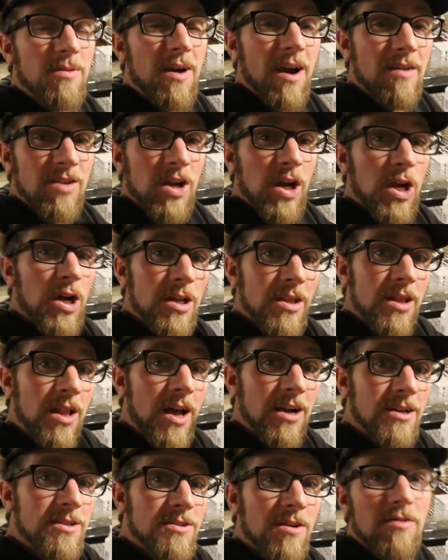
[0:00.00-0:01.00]
We're having good
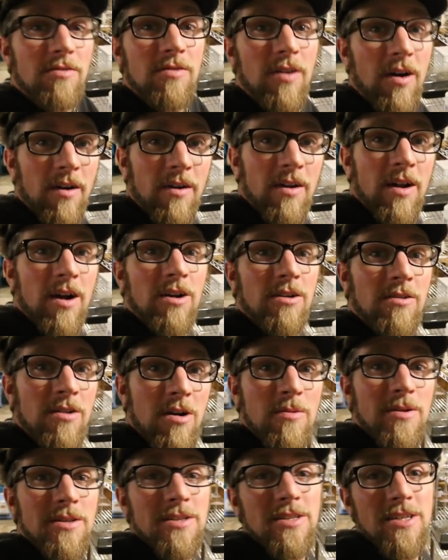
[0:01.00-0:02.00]
luck so far in our
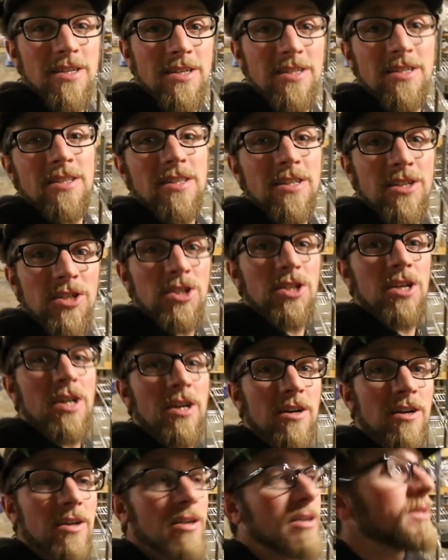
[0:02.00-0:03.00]
growing season this
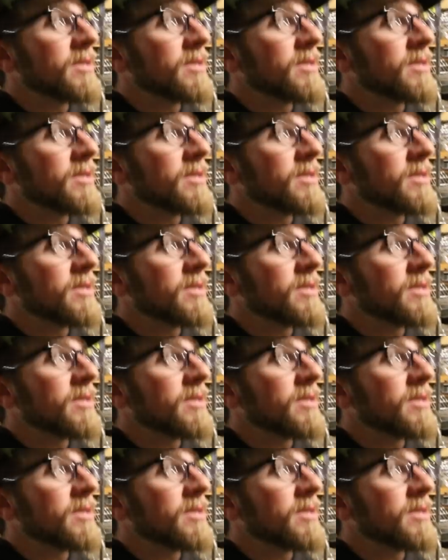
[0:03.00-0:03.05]
year.